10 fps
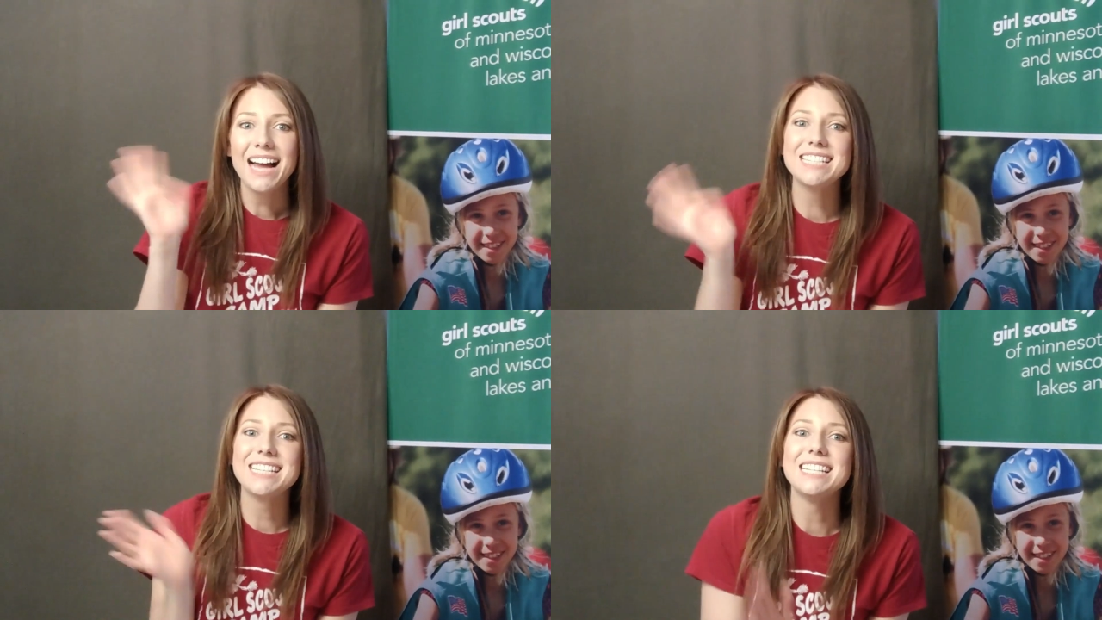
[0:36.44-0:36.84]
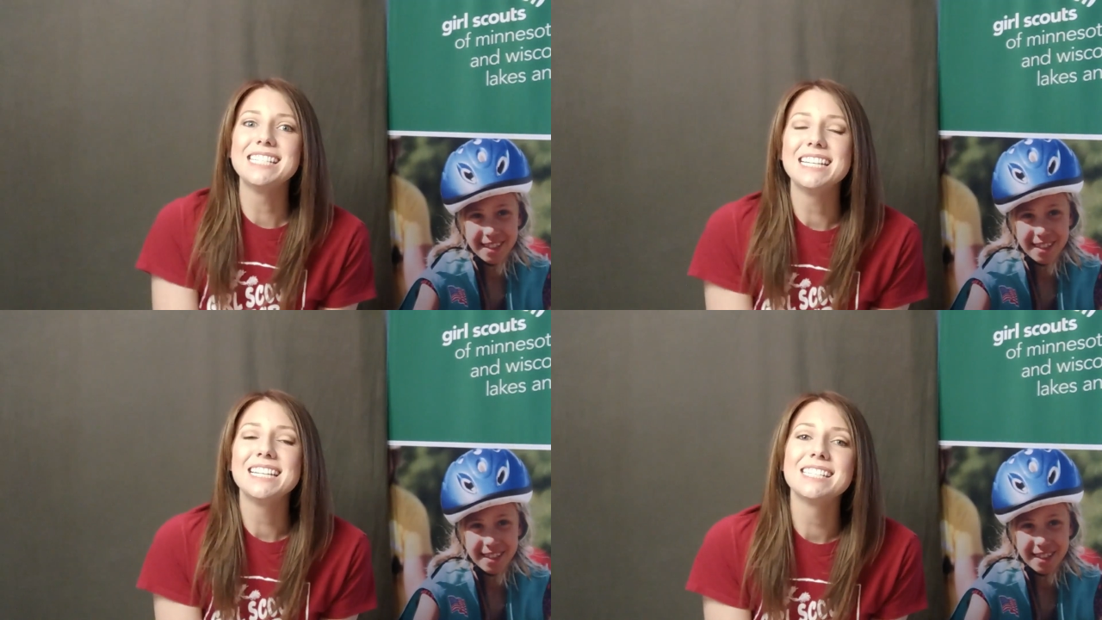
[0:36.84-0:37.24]
Speaker 1: Hi
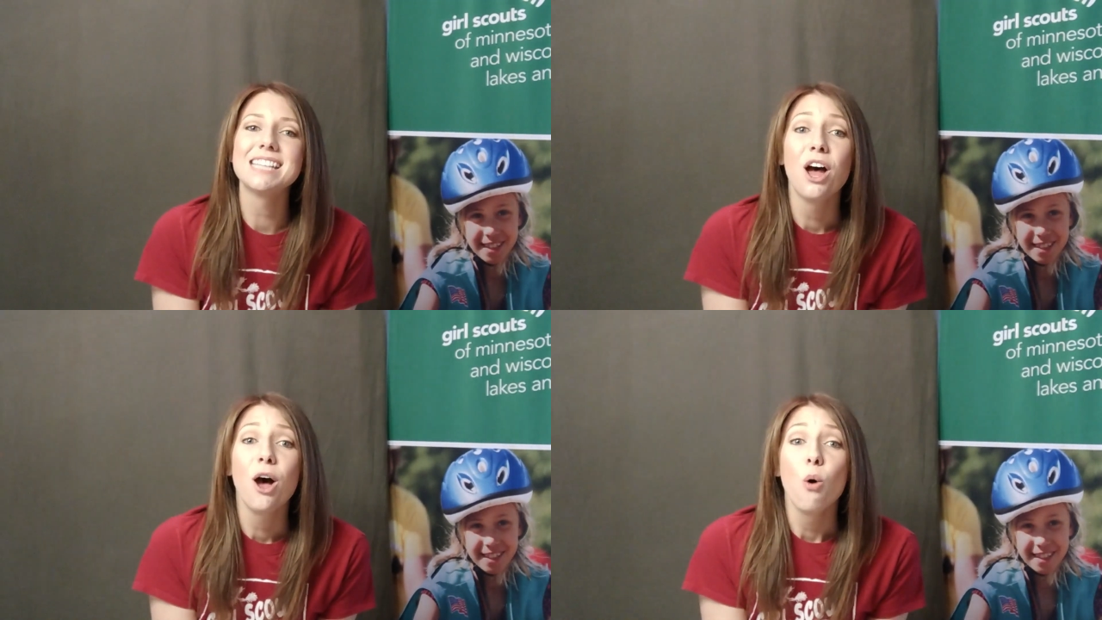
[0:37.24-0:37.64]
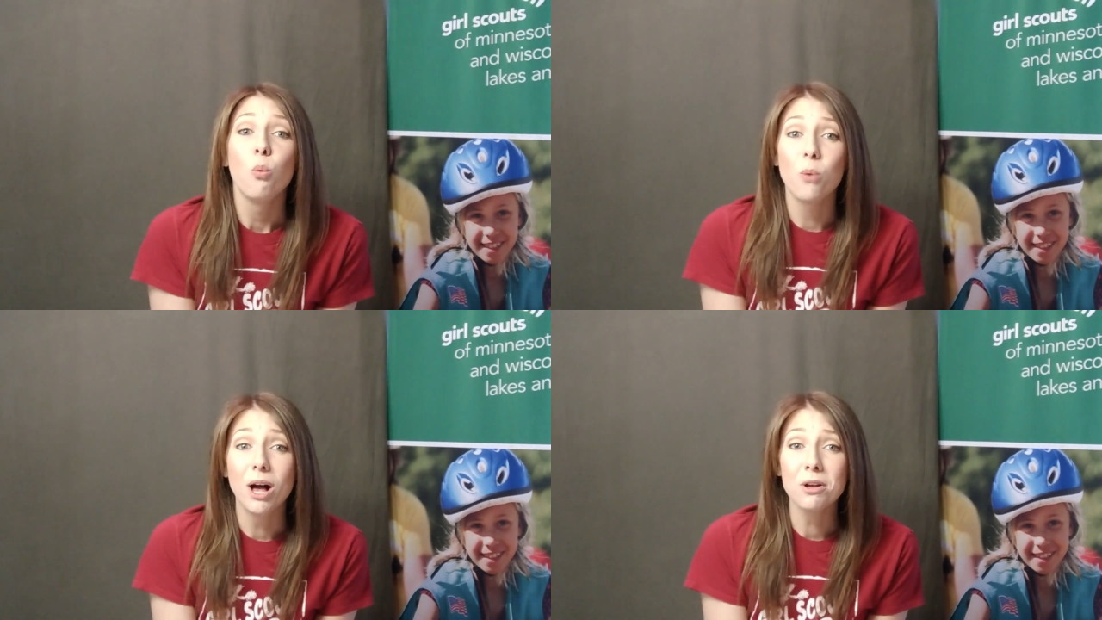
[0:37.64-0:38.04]
Daisies!
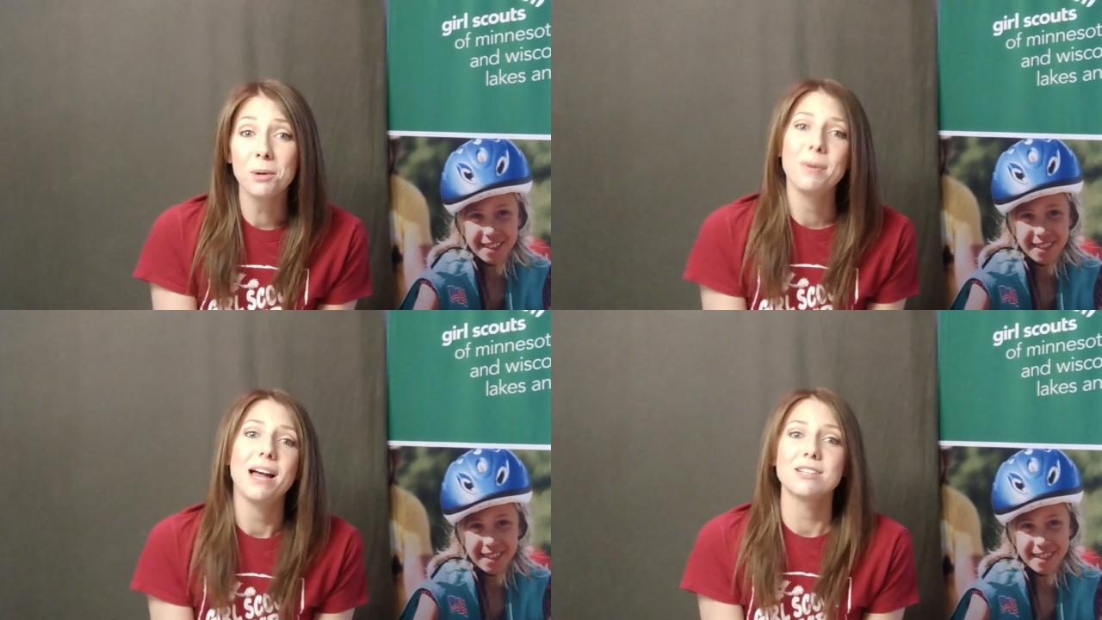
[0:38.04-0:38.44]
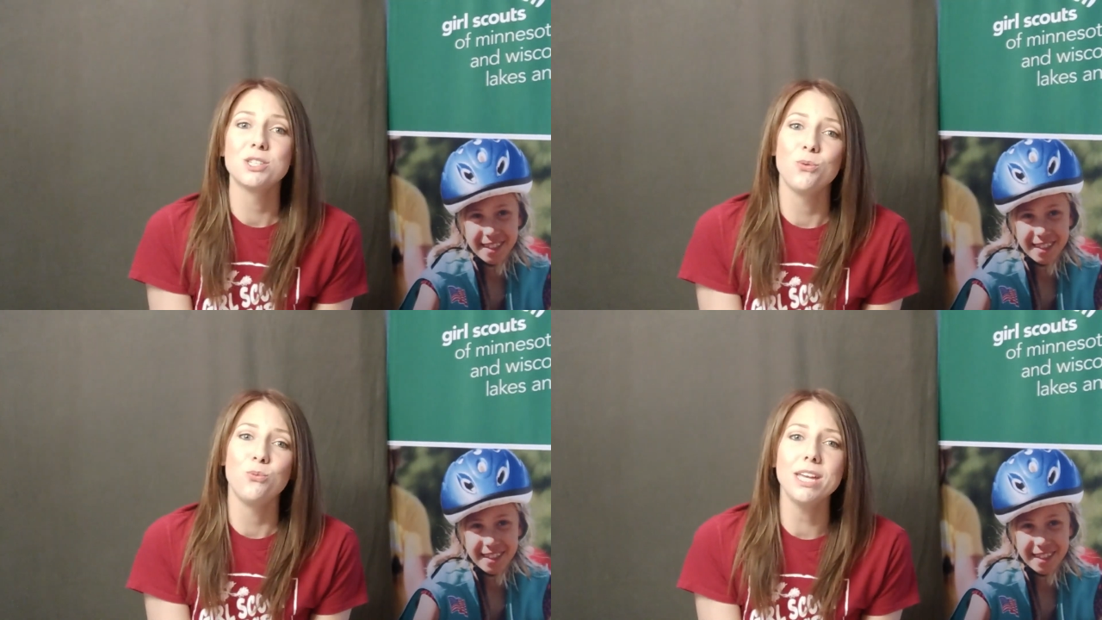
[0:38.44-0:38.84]
Welcome
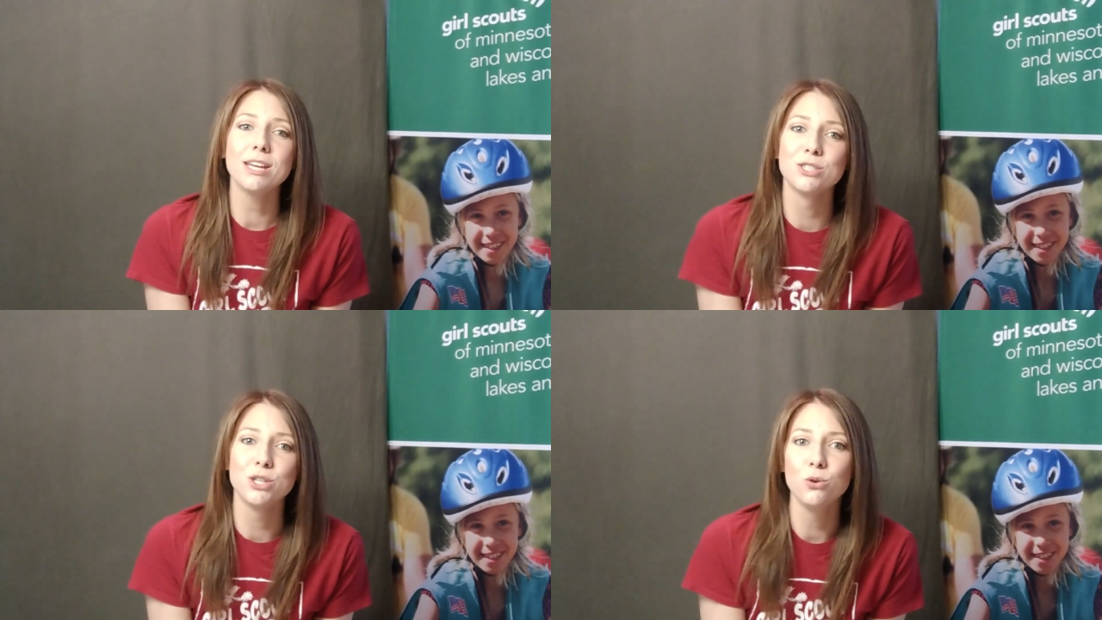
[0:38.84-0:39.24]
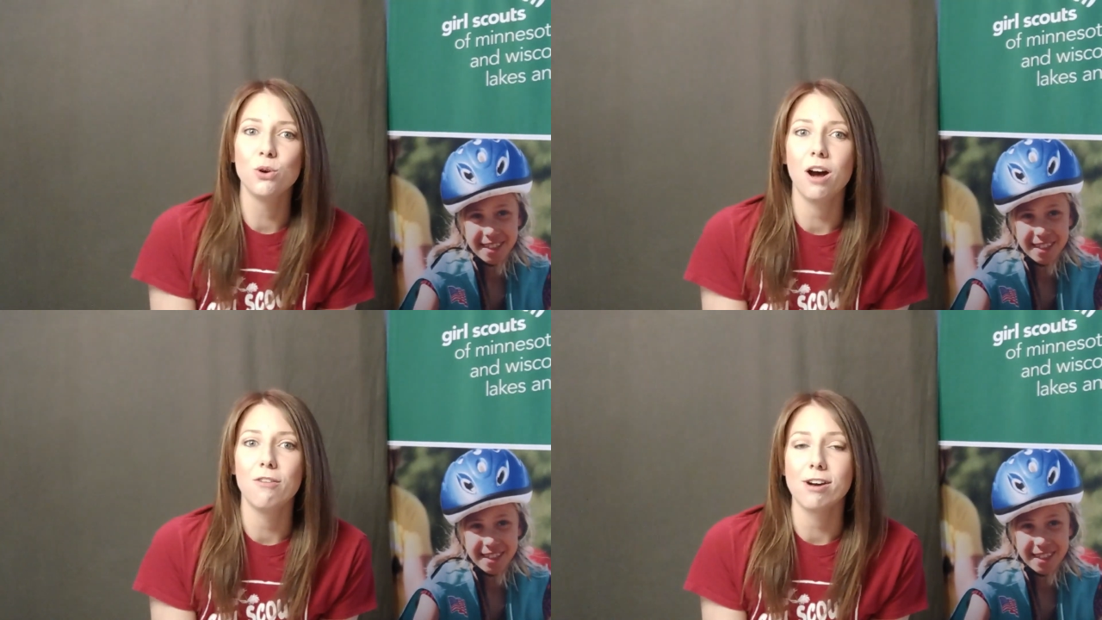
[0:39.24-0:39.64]
back to week
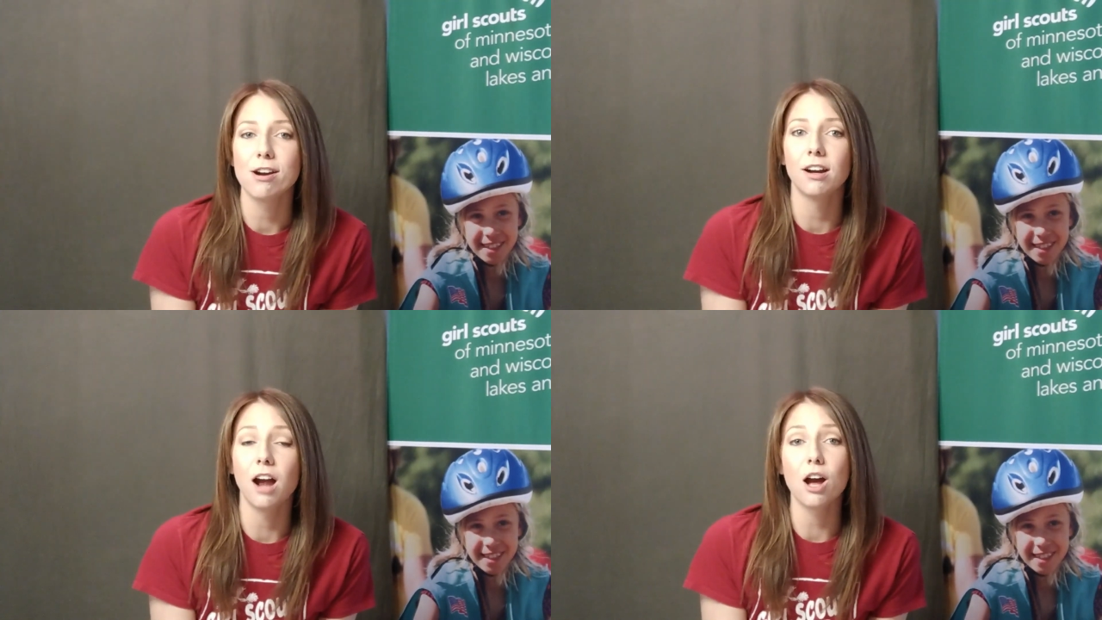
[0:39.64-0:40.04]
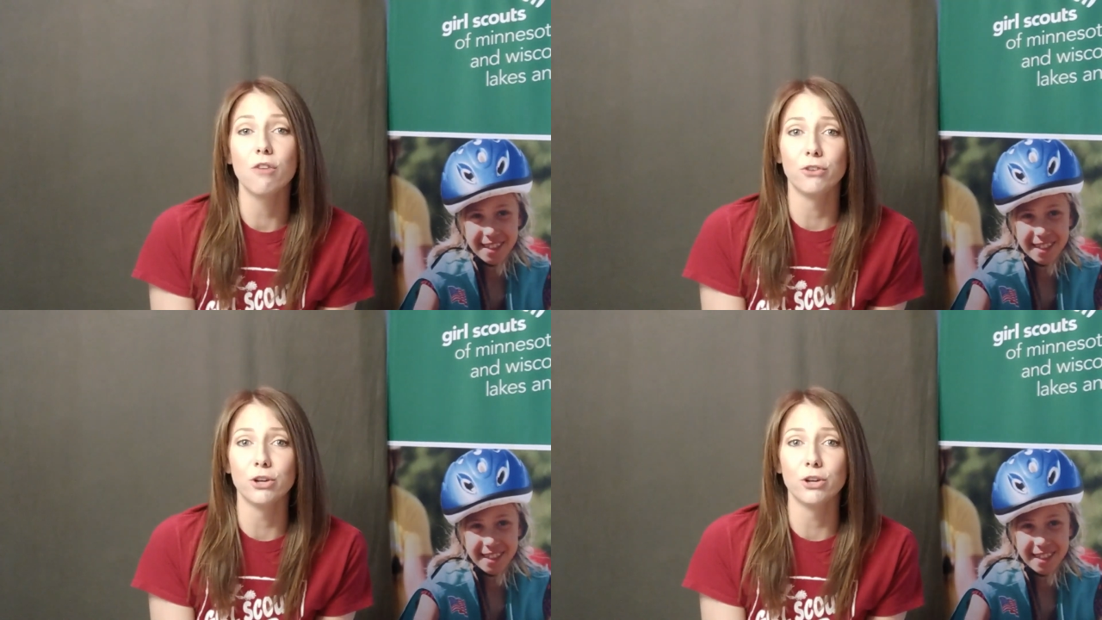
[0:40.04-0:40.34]
2 of our